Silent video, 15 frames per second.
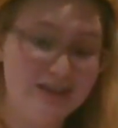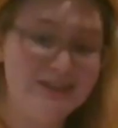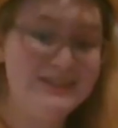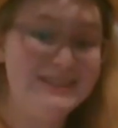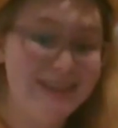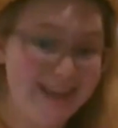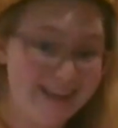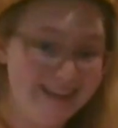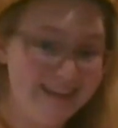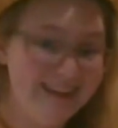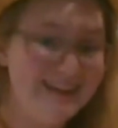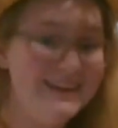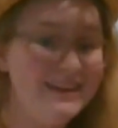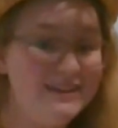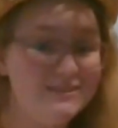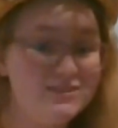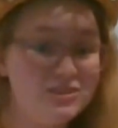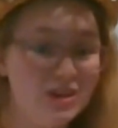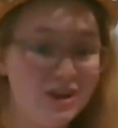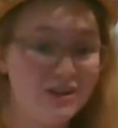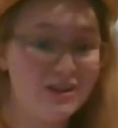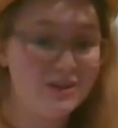shell of
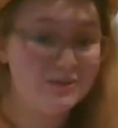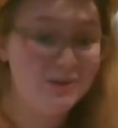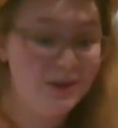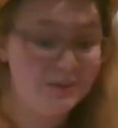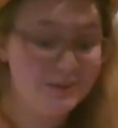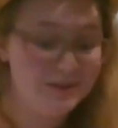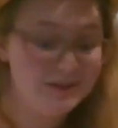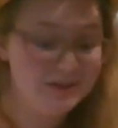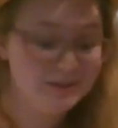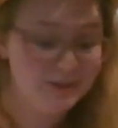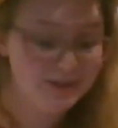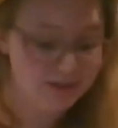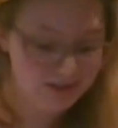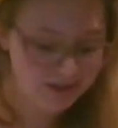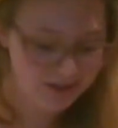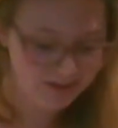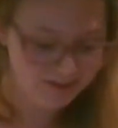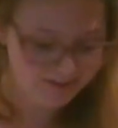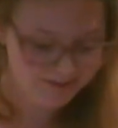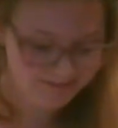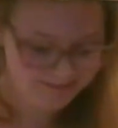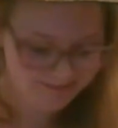chocolate and walnuts was two